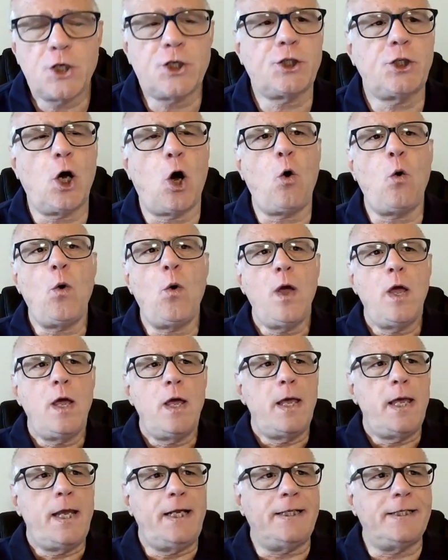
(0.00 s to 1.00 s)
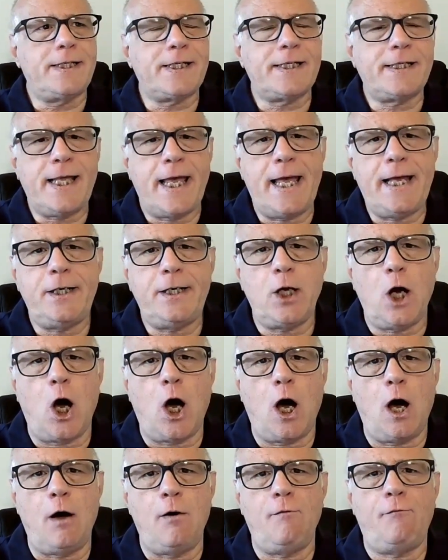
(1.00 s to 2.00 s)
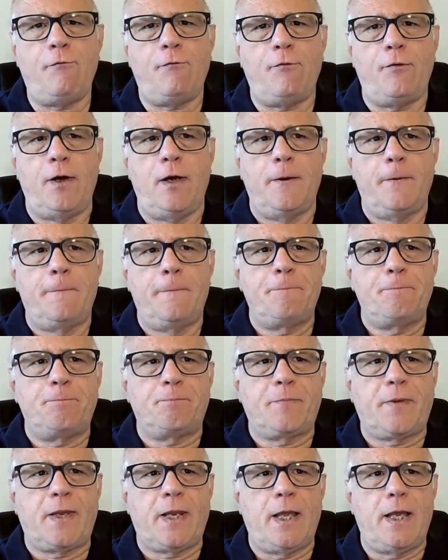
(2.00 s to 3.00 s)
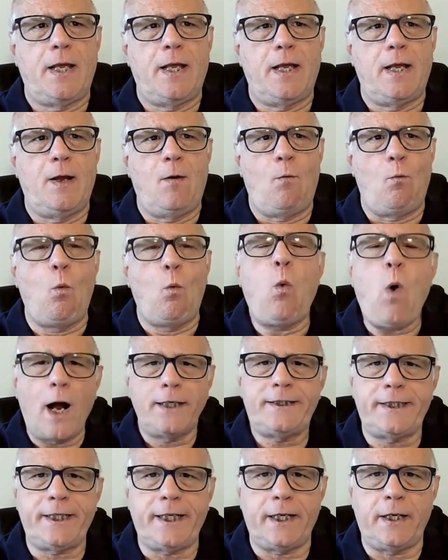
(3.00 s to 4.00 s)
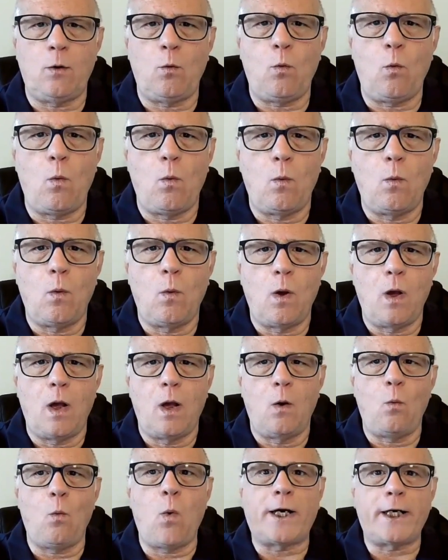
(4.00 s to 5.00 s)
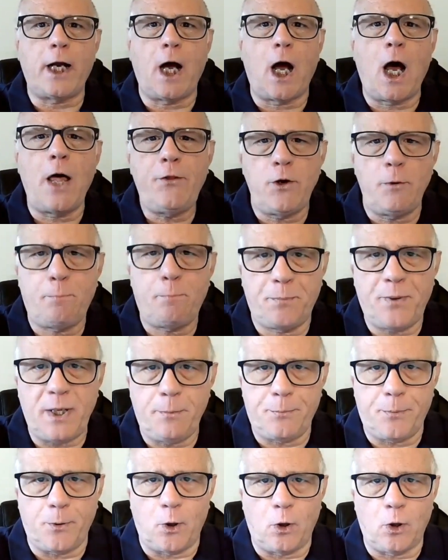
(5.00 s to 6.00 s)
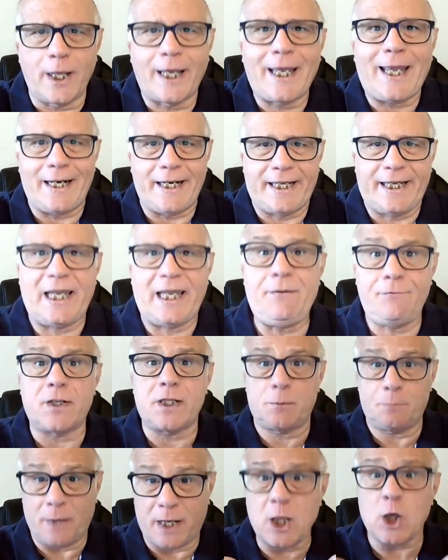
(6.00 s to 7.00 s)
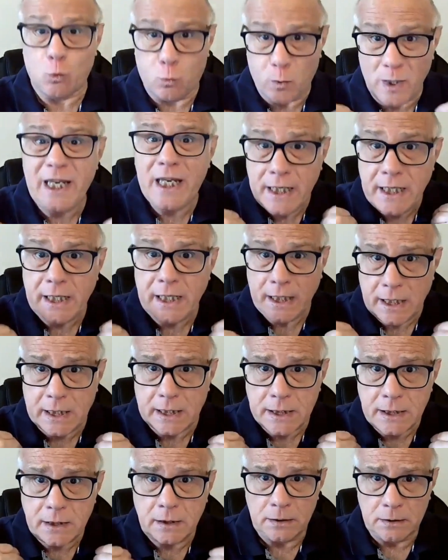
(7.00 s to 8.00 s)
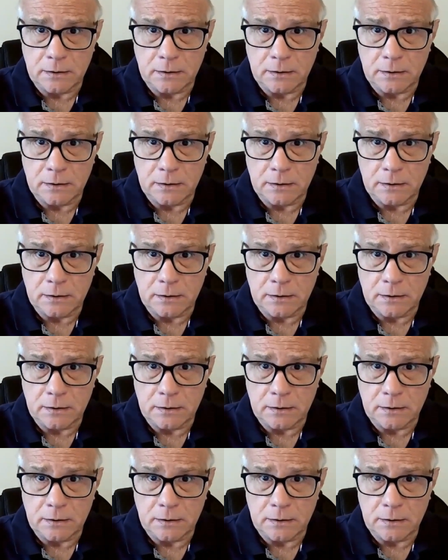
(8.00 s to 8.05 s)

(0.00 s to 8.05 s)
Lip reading: So instead of wanting what other people can give us because we